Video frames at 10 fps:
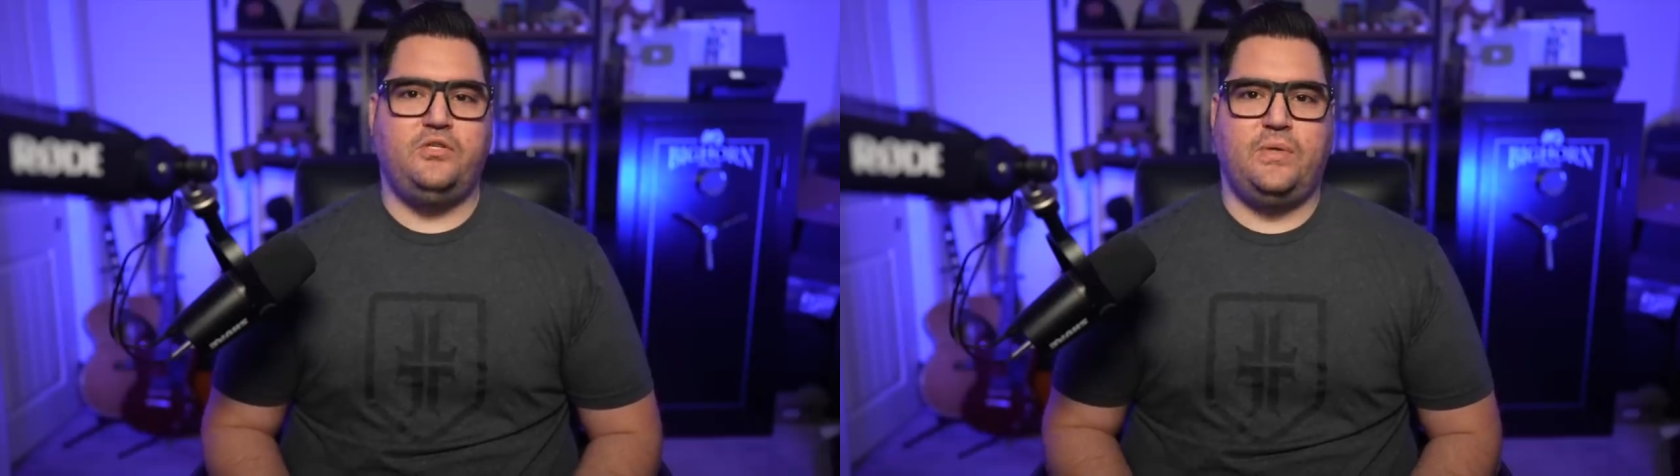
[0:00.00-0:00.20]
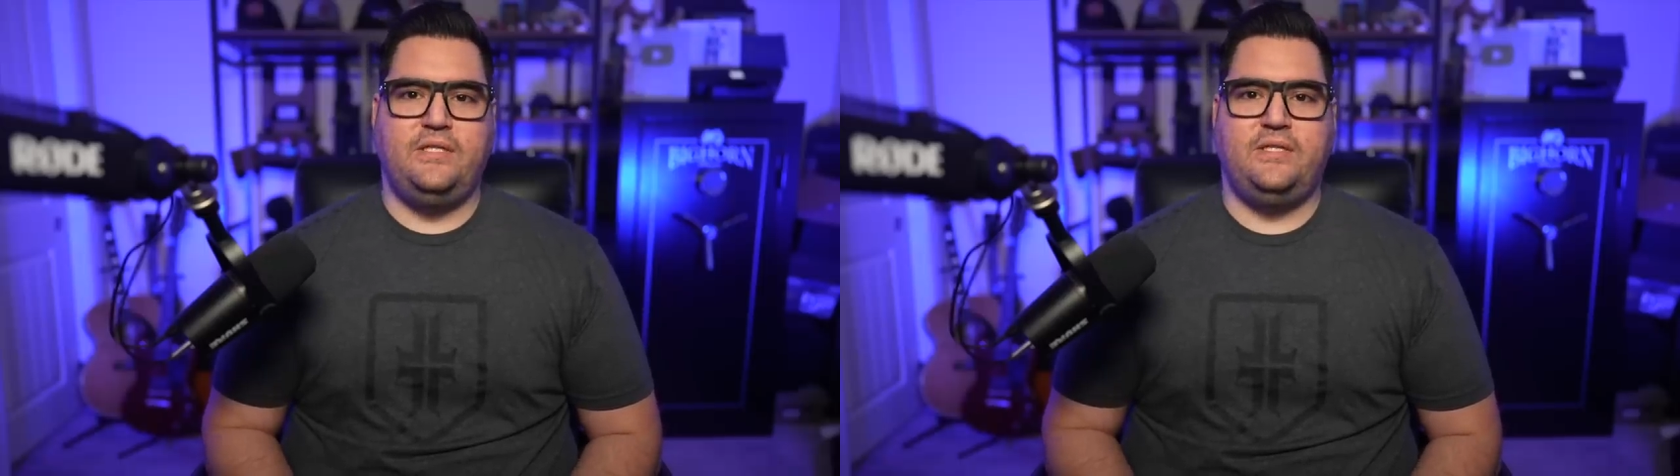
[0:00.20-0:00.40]

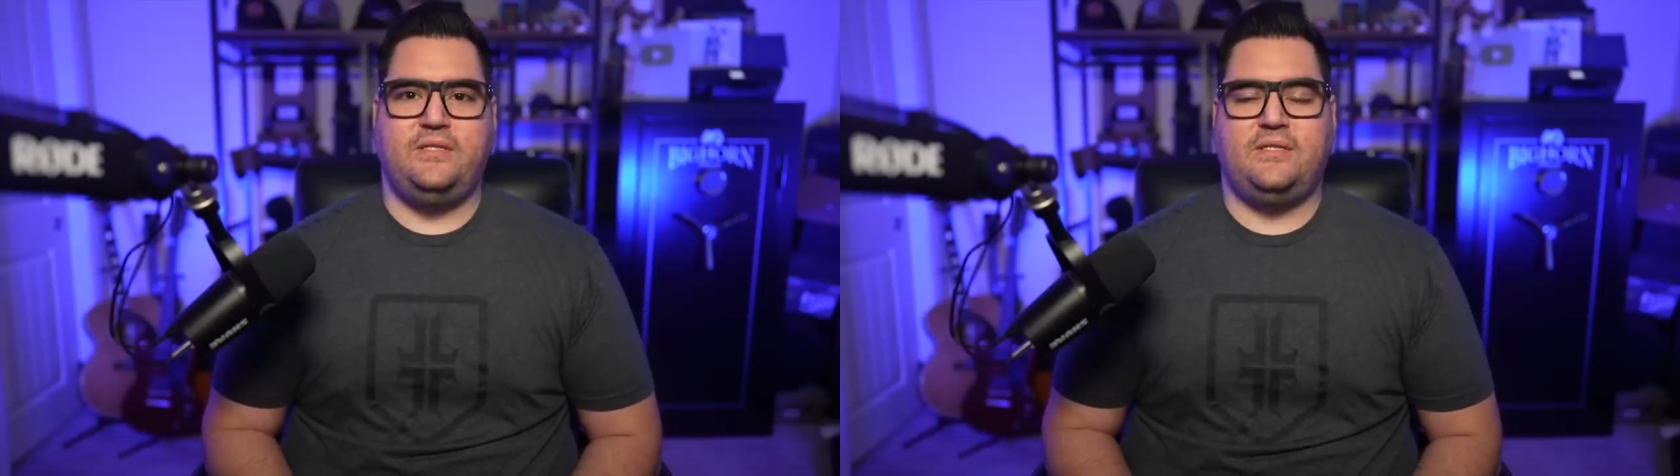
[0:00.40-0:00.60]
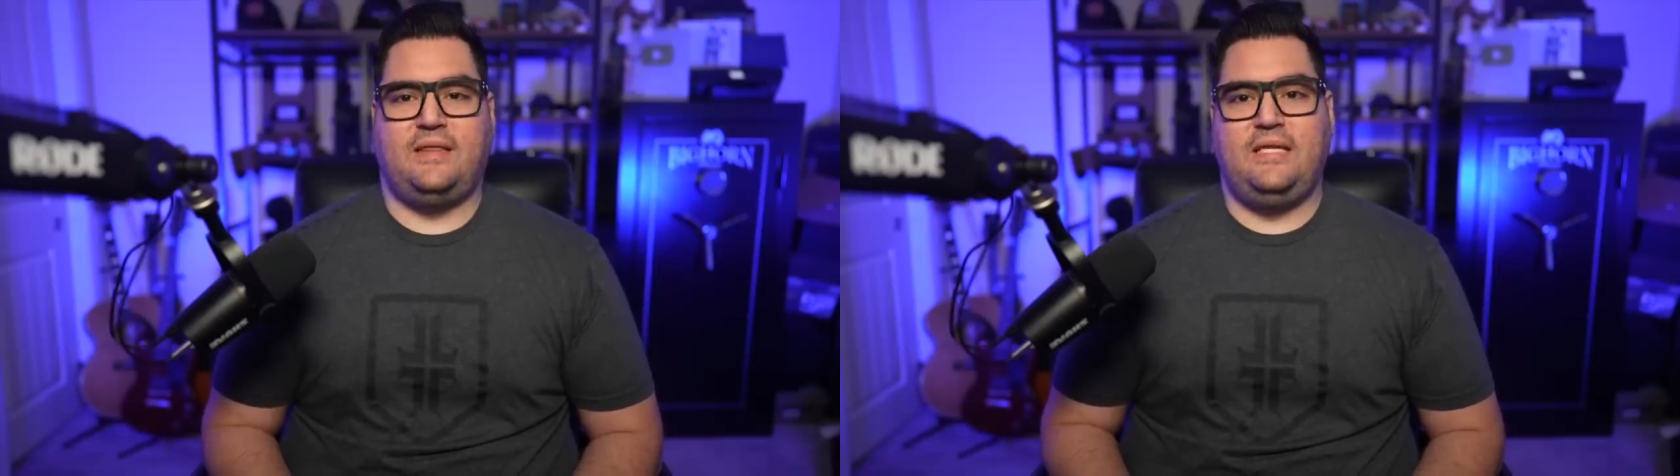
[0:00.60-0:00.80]

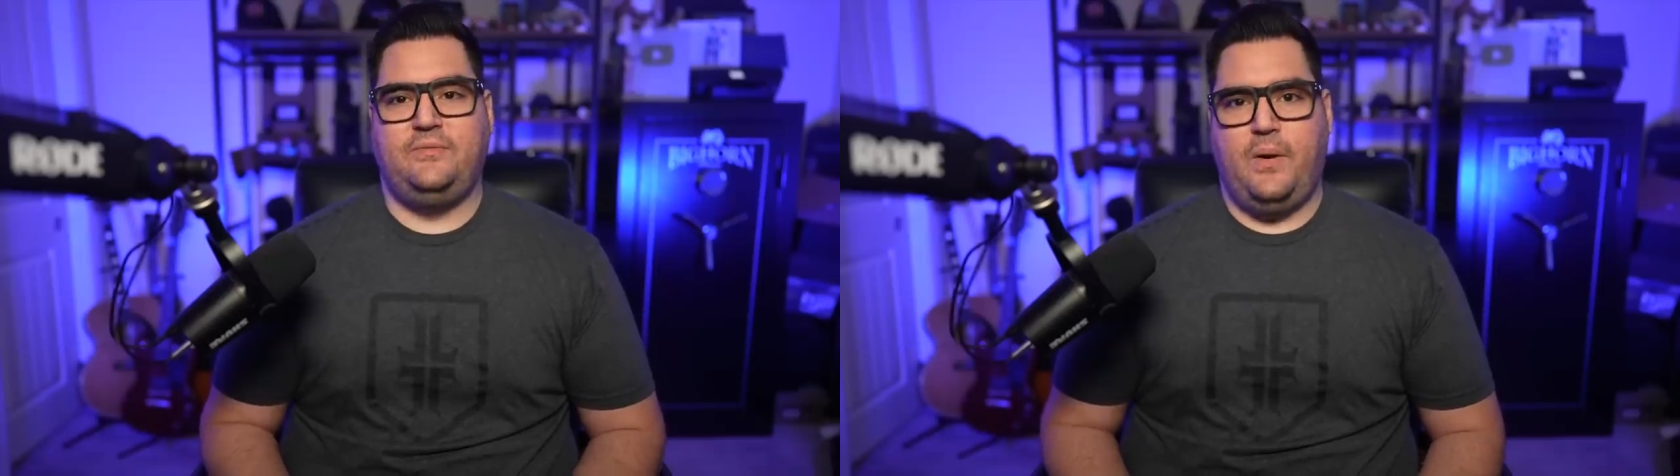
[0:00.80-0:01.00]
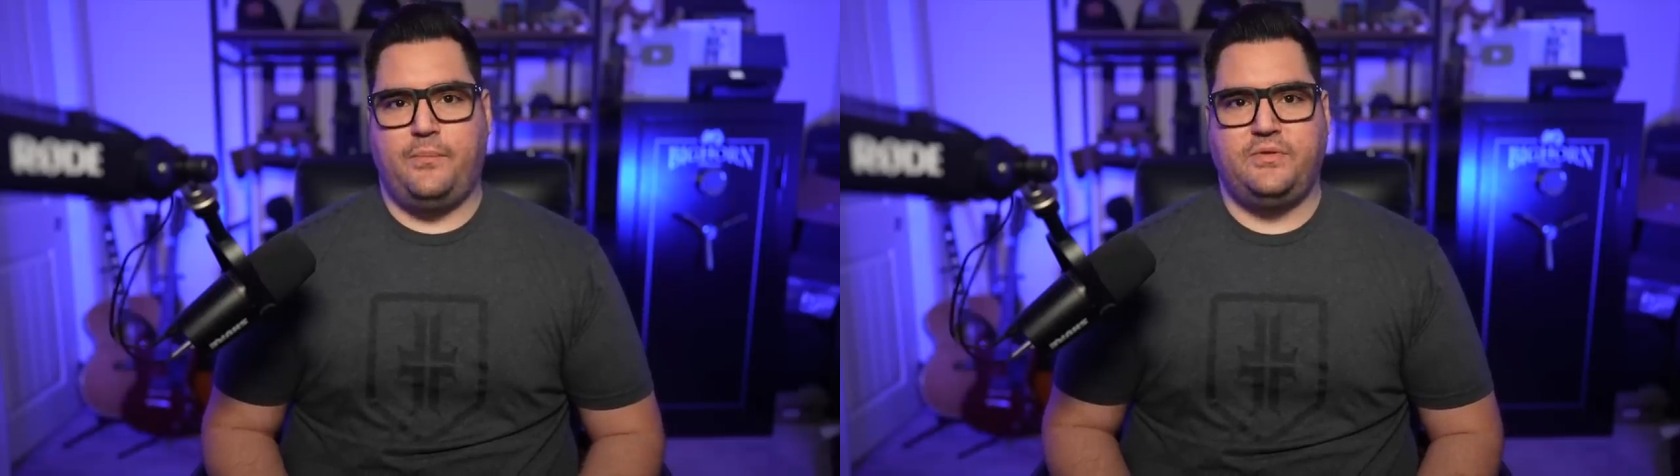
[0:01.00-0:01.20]
reasons that these
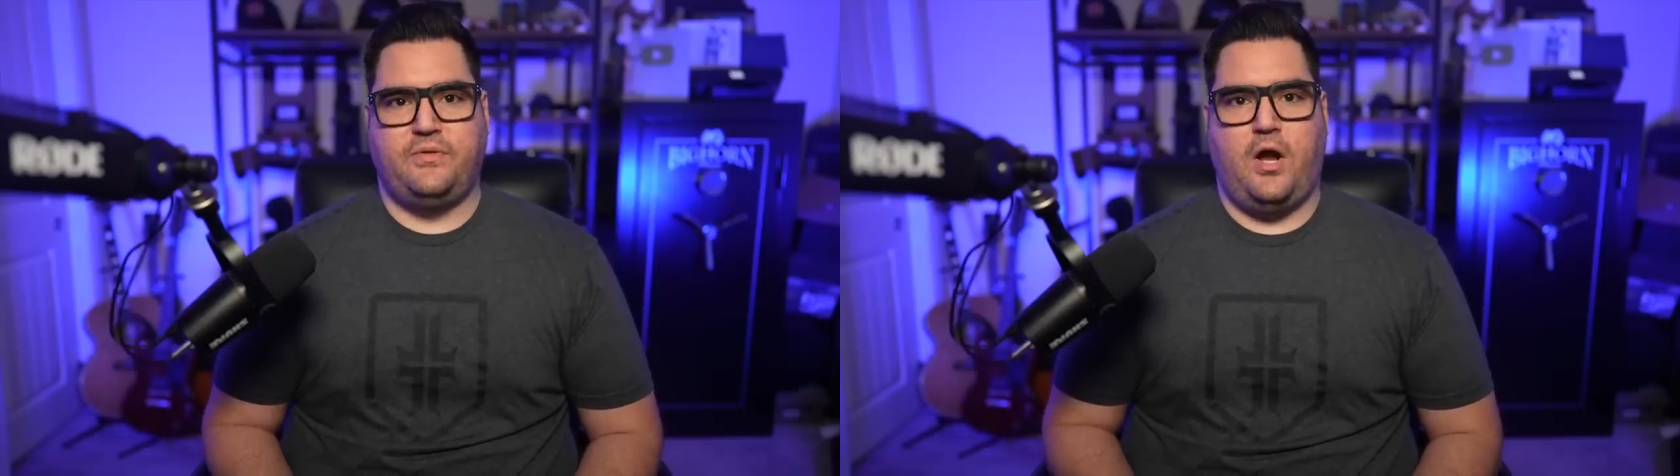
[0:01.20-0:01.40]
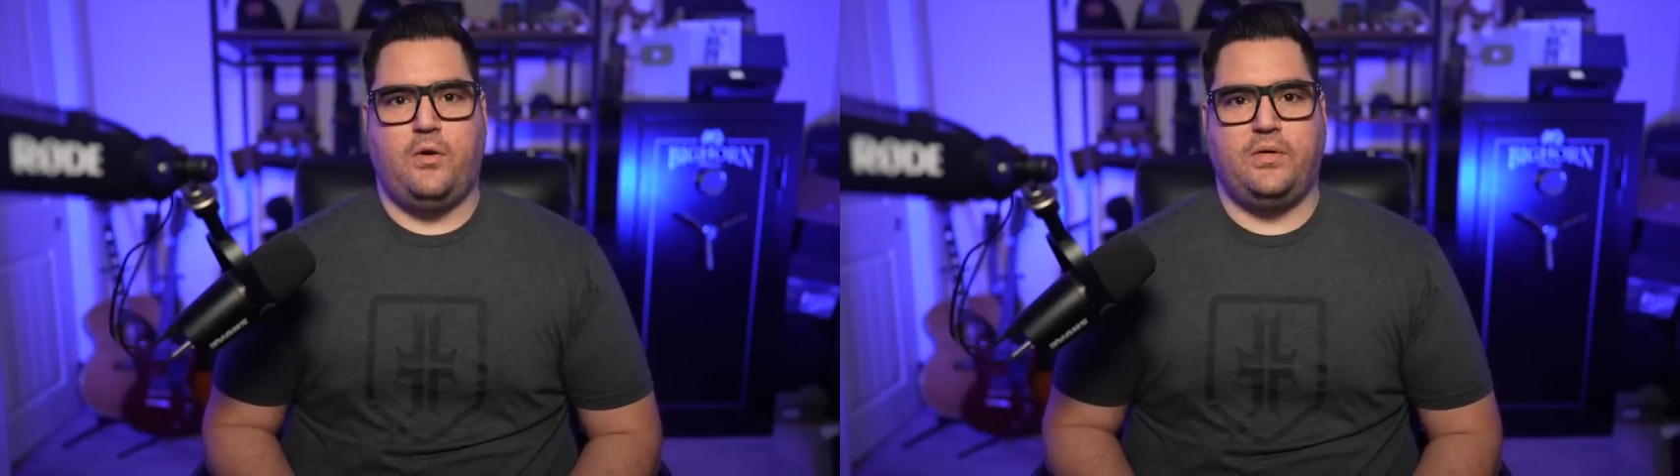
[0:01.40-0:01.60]
members of
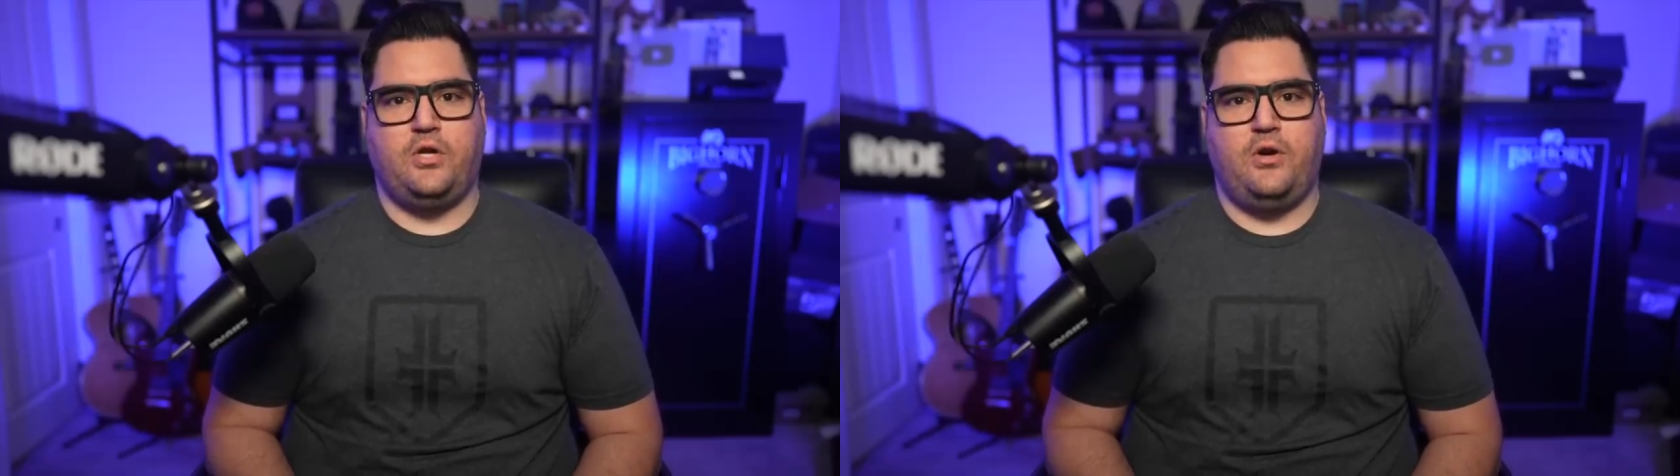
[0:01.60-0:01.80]
Congress